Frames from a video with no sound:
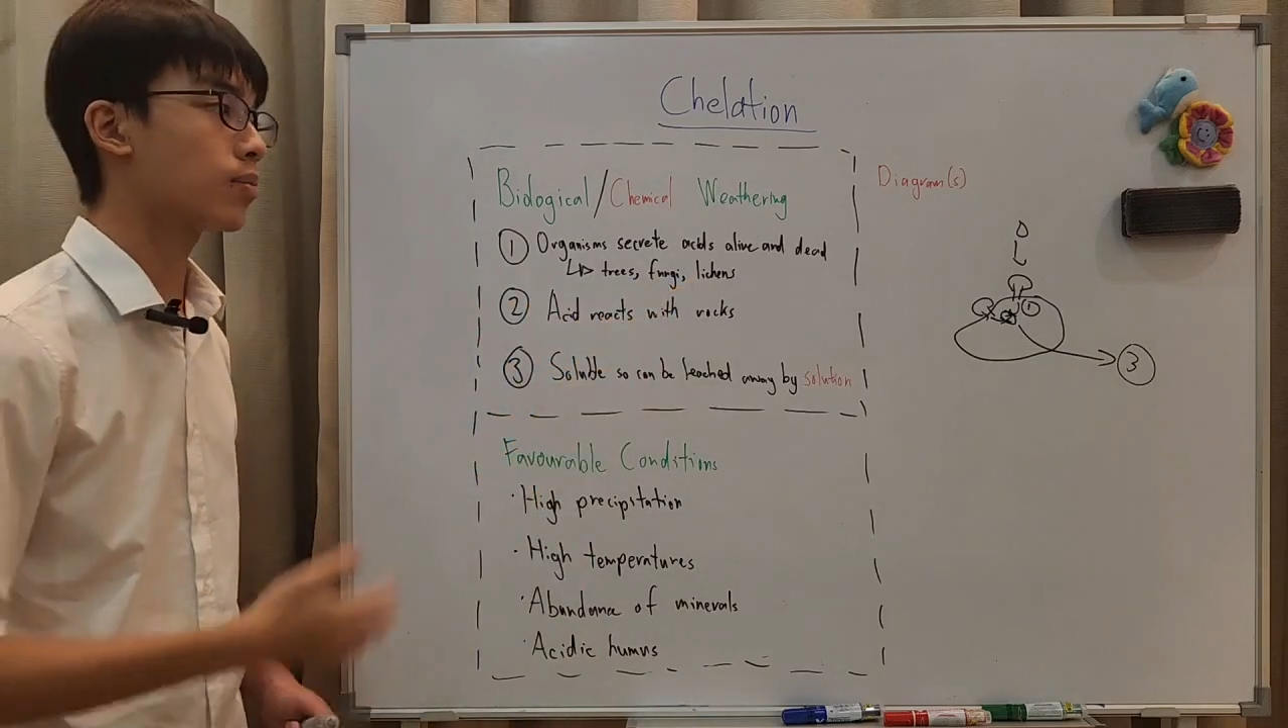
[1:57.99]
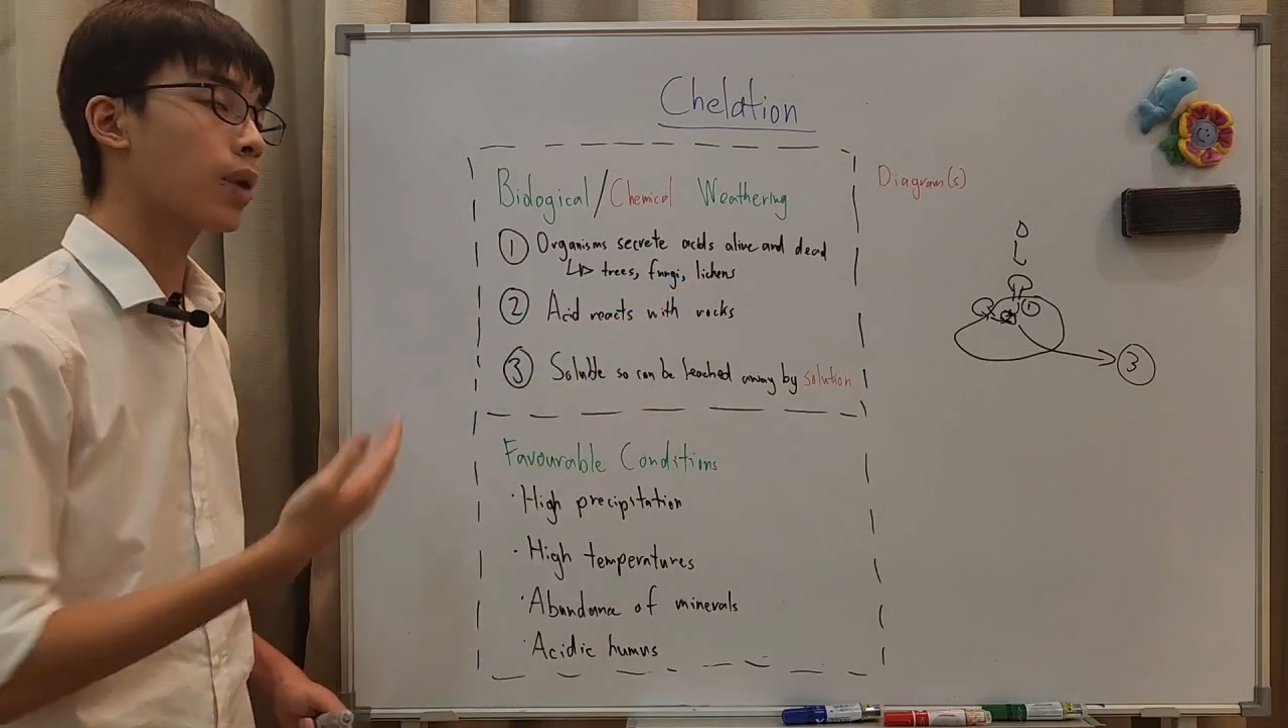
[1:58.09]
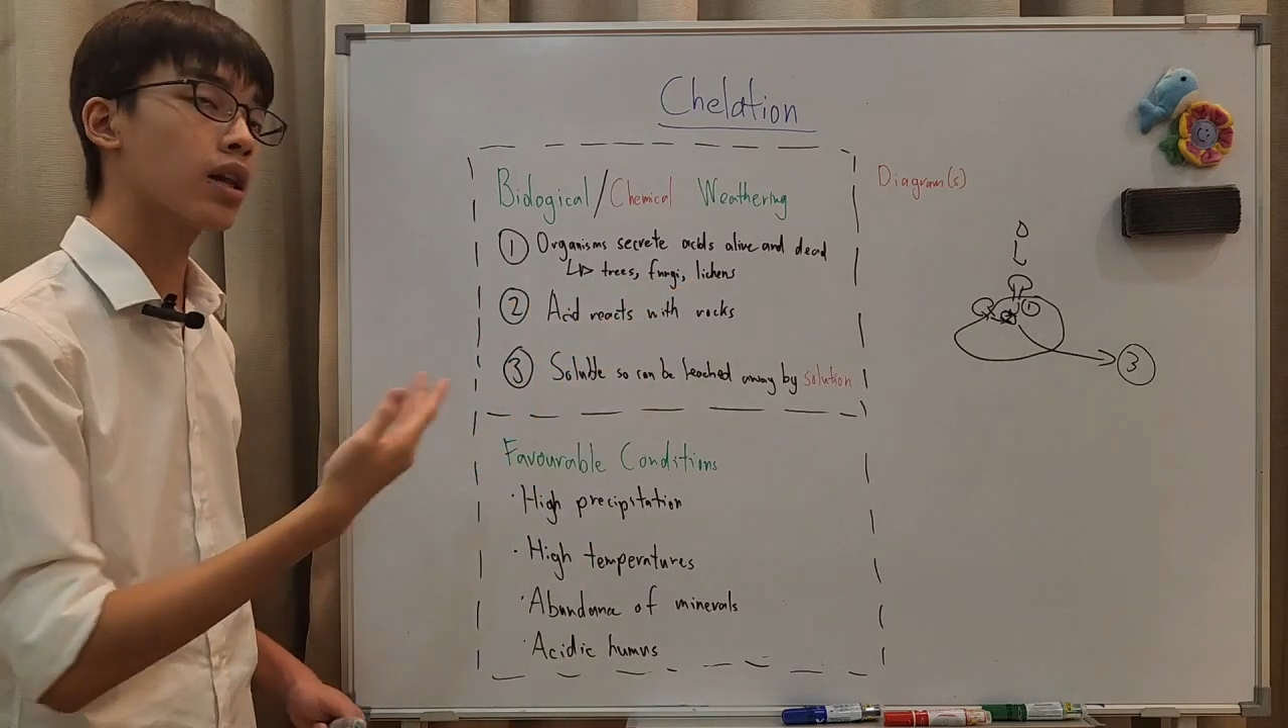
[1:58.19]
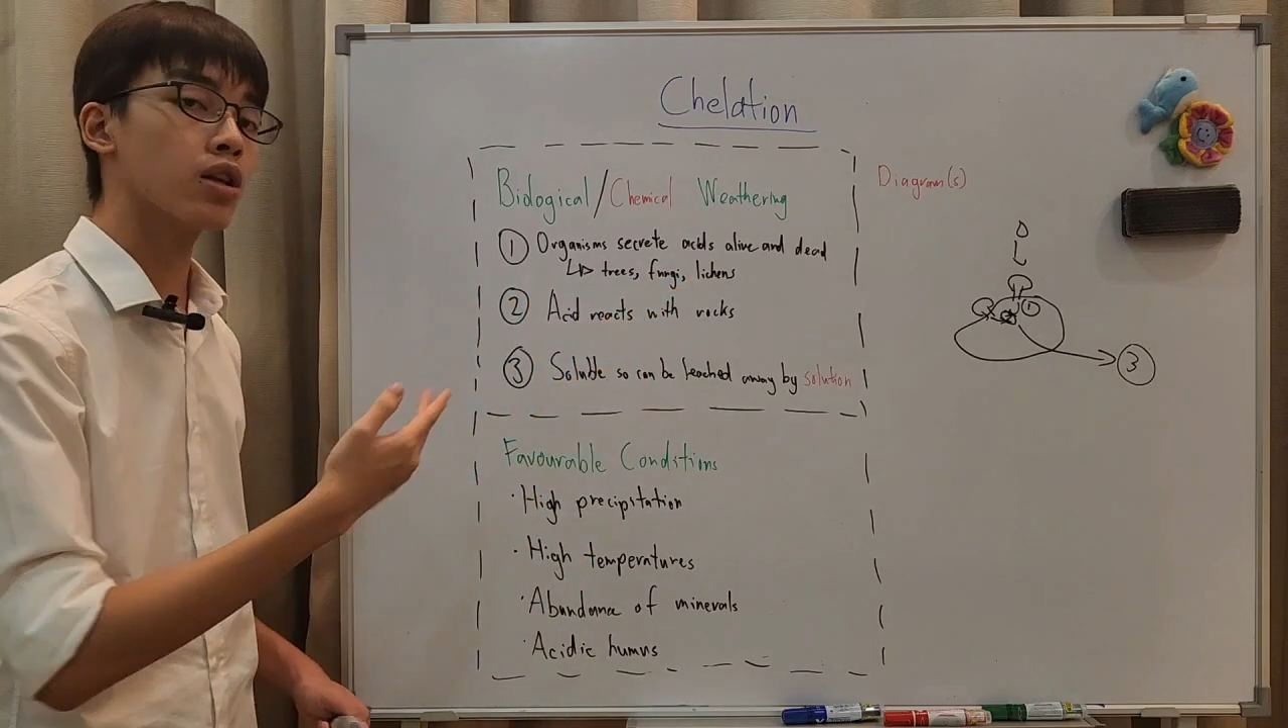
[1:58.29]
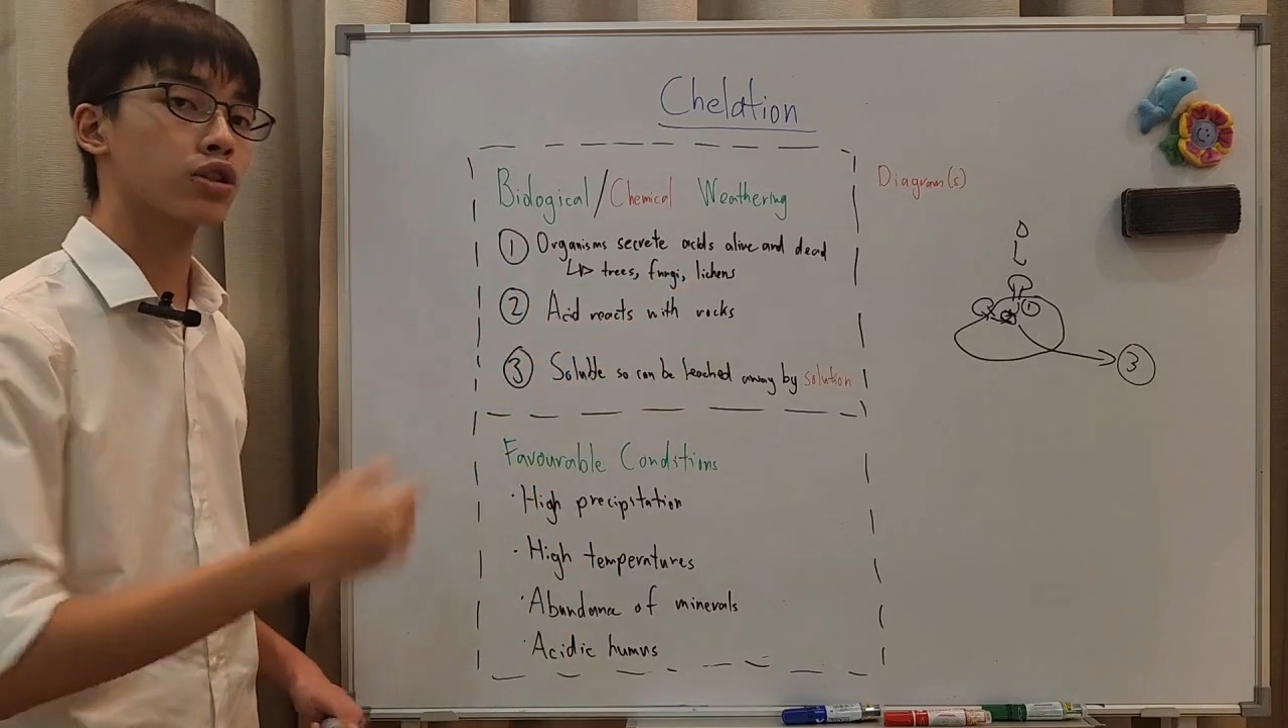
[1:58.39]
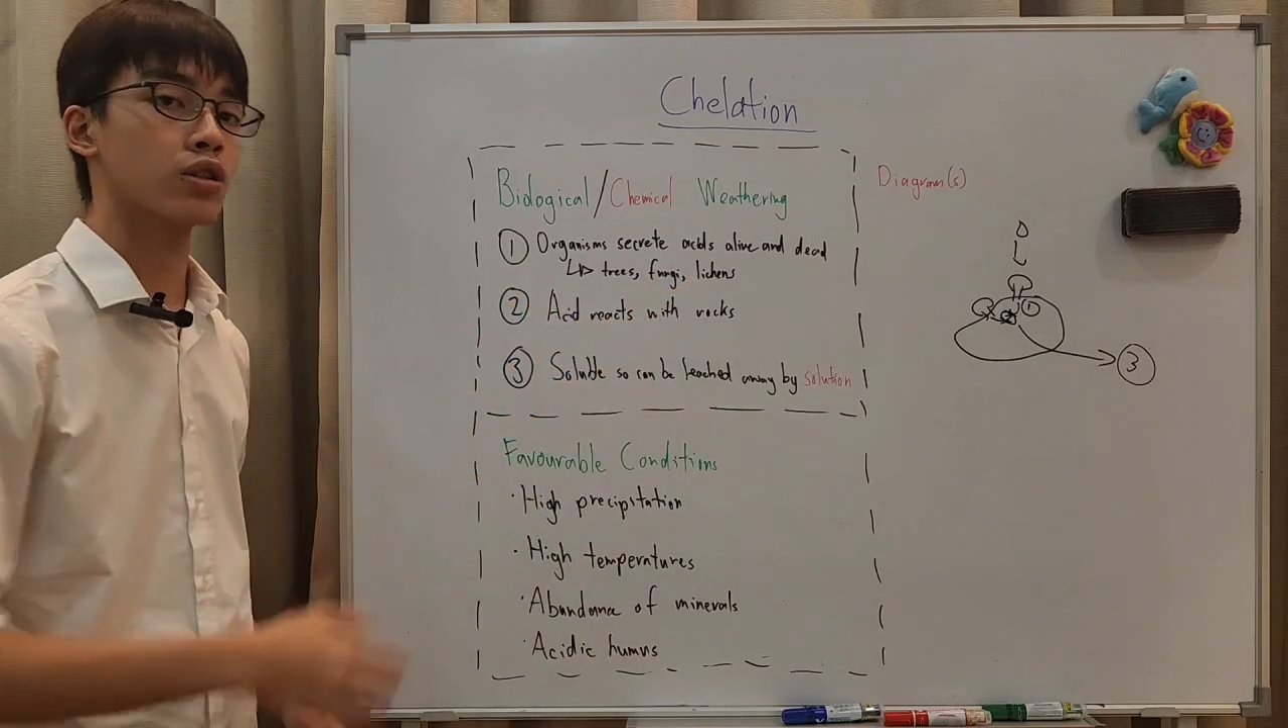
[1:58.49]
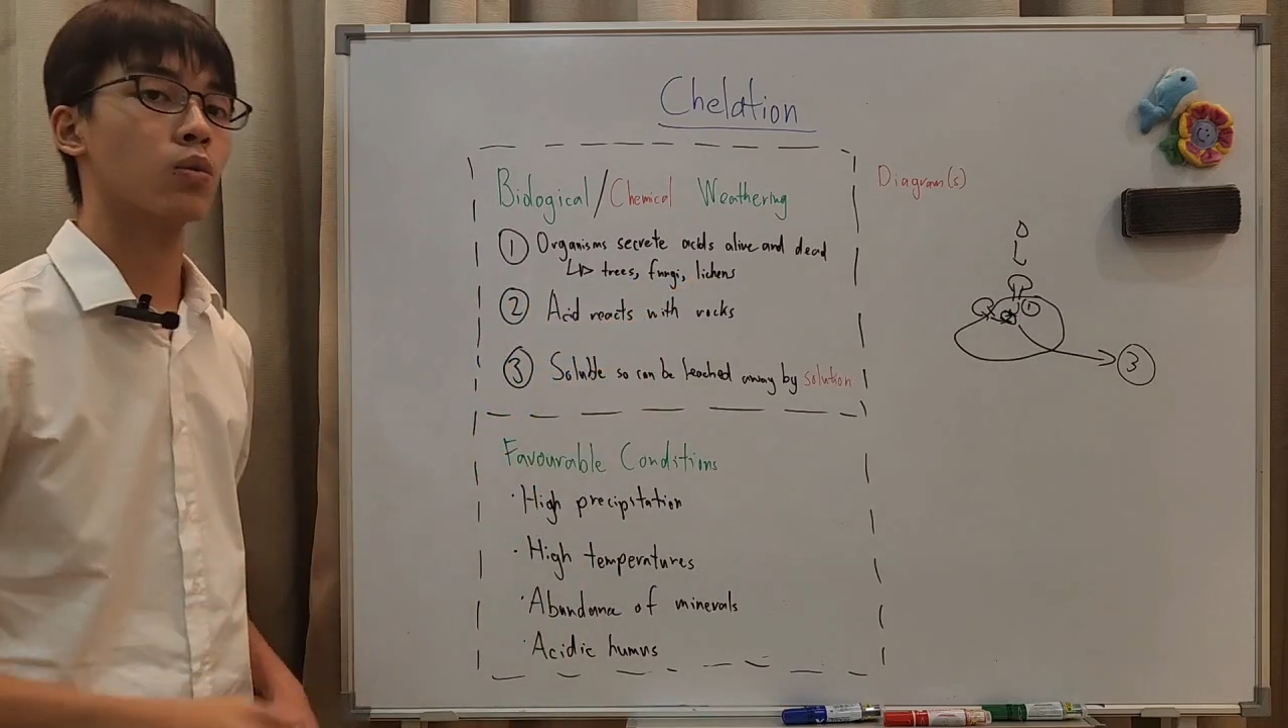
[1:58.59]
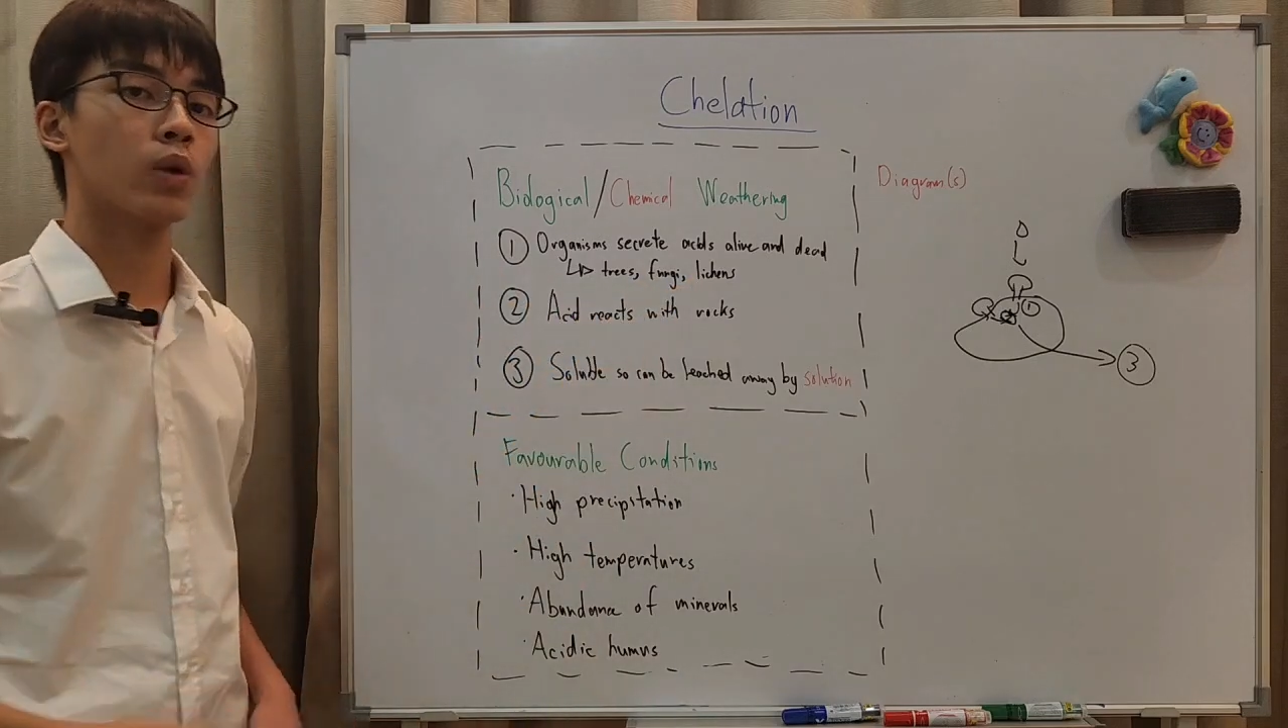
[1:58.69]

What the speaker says: biological